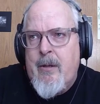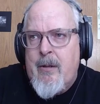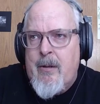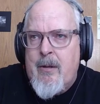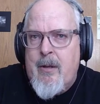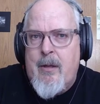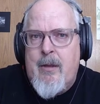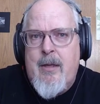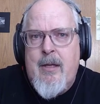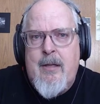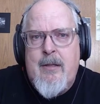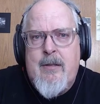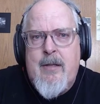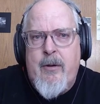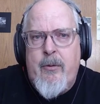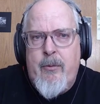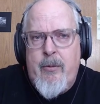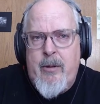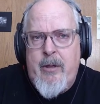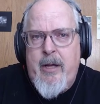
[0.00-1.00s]
the things
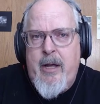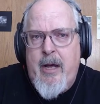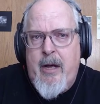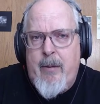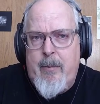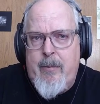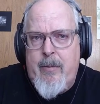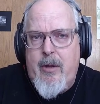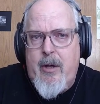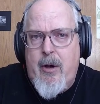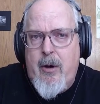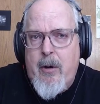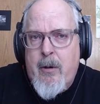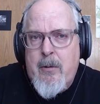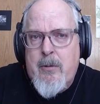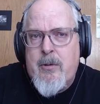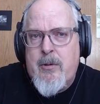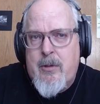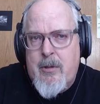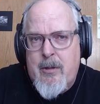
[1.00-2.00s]
that really help the
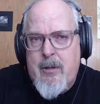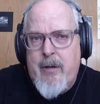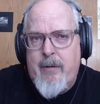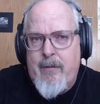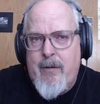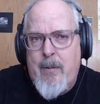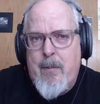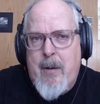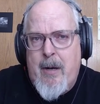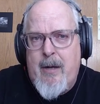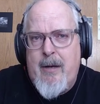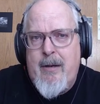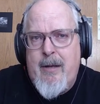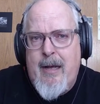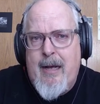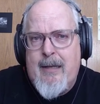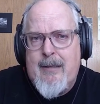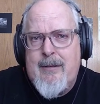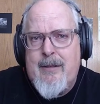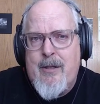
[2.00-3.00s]
host of the
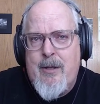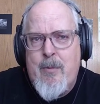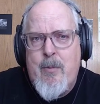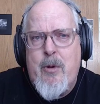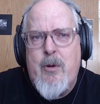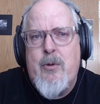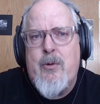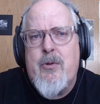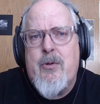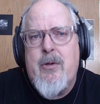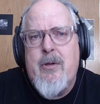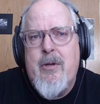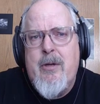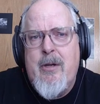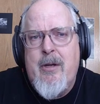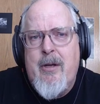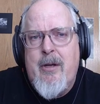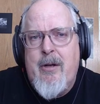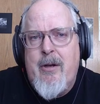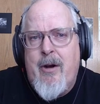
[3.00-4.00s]
podcast the most
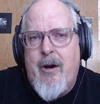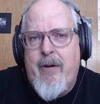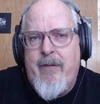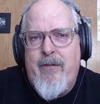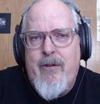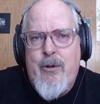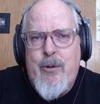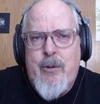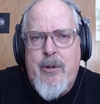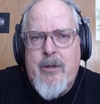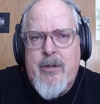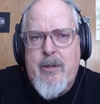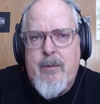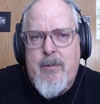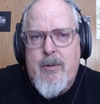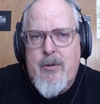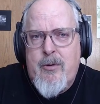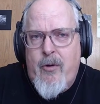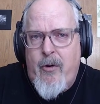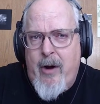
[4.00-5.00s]
are for you to
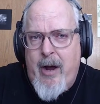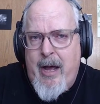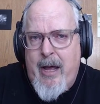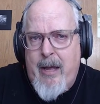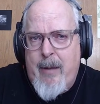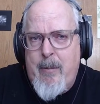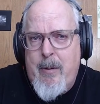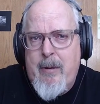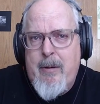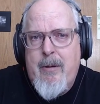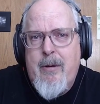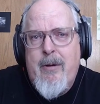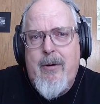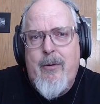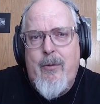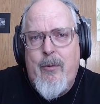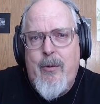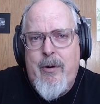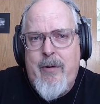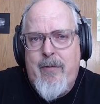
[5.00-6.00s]
subscribe,
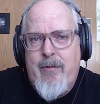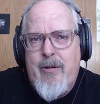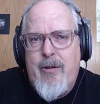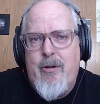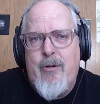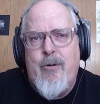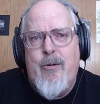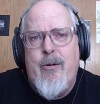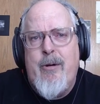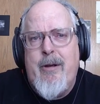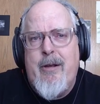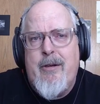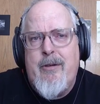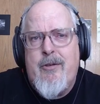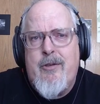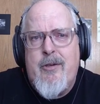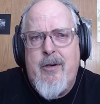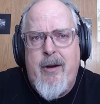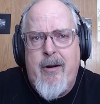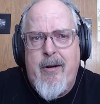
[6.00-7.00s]
review, and
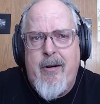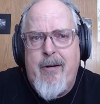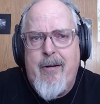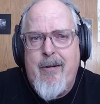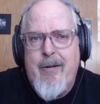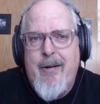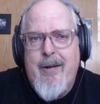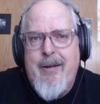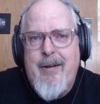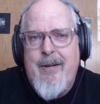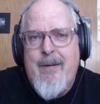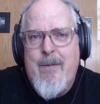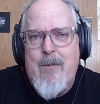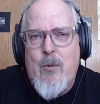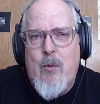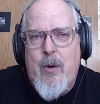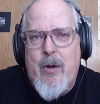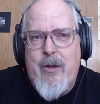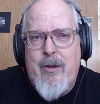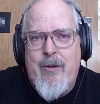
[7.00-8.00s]
share
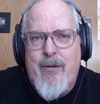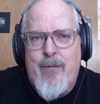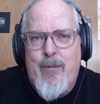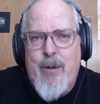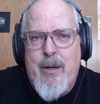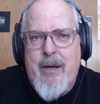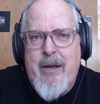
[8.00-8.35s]
what you've been